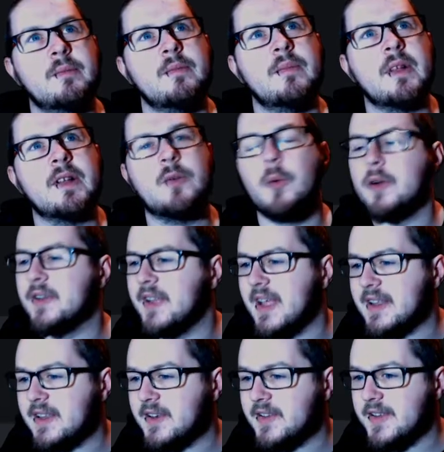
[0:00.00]
like towards the end
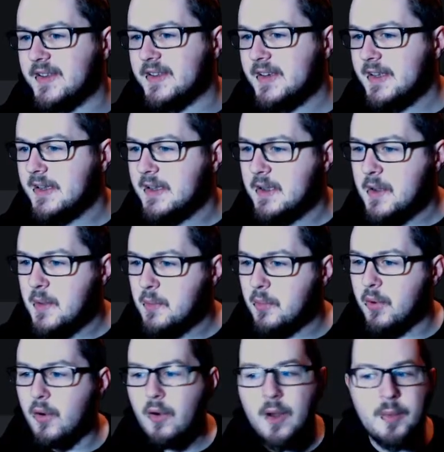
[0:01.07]
of the season,
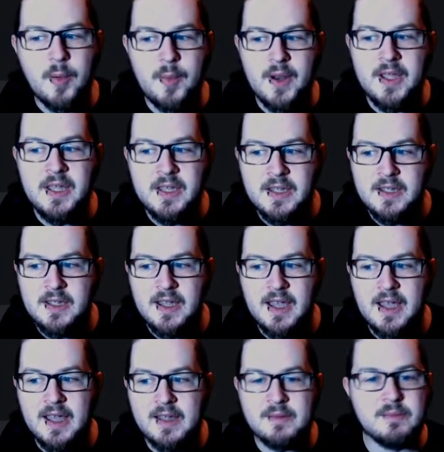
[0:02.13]
probably
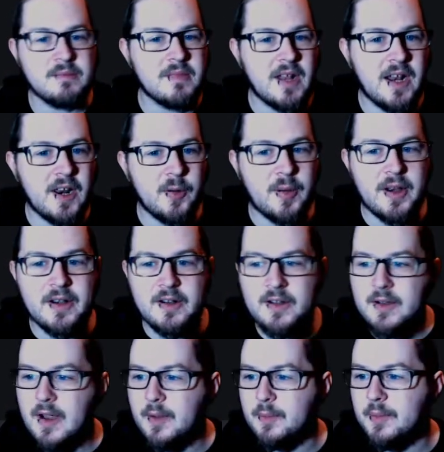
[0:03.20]
a lot of
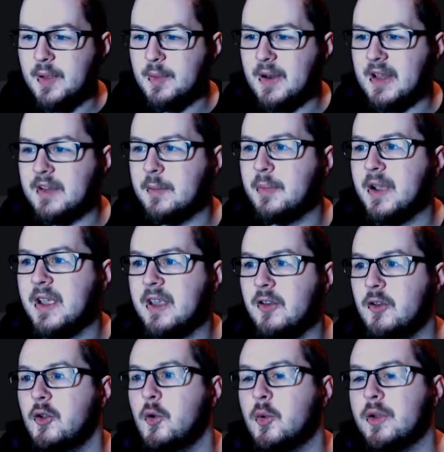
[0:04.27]
people had to buy
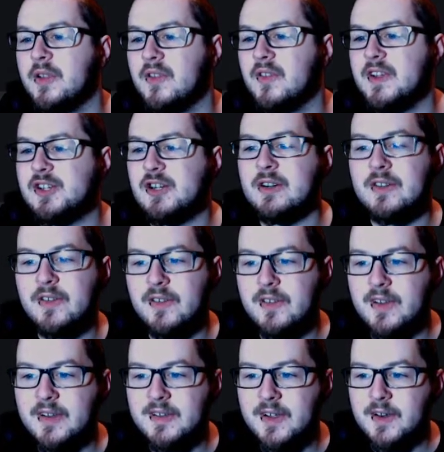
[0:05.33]
new ones of his shirts, so
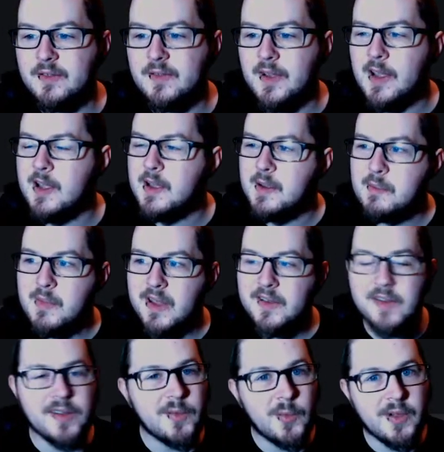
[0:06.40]
that's kind of makes
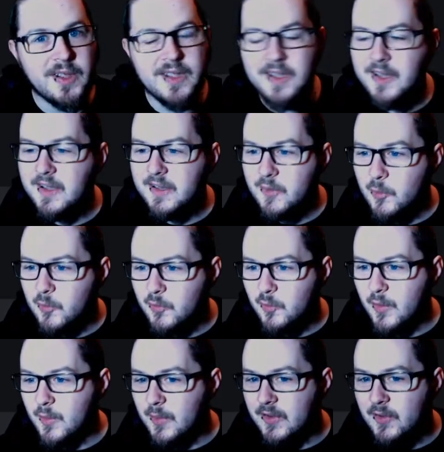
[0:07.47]
sense why
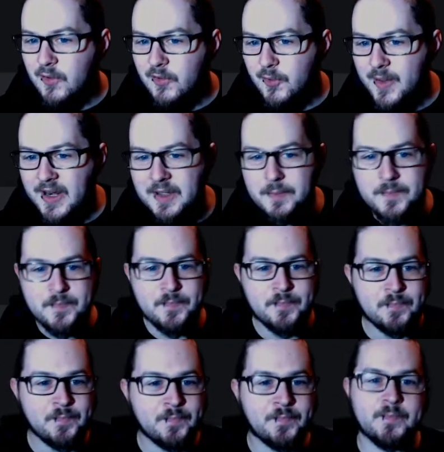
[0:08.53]
we sold so many.
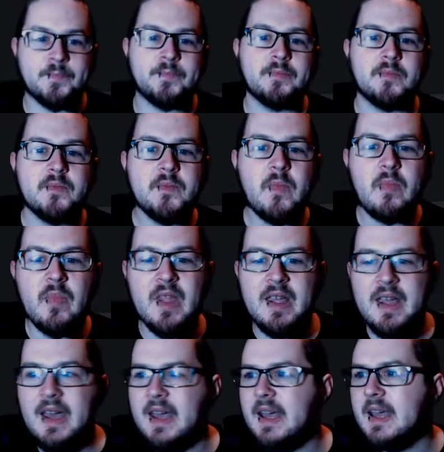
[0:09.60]

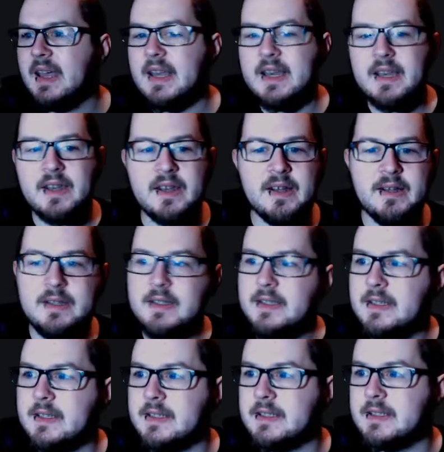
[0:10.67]
And
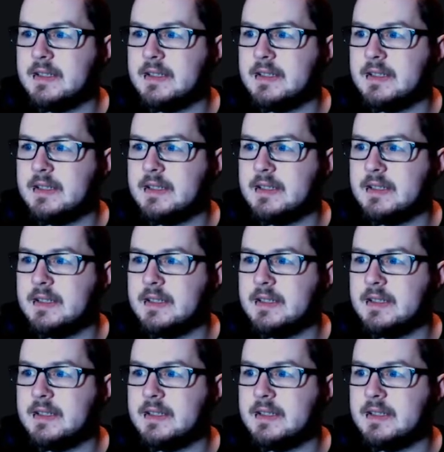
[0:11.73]
okay,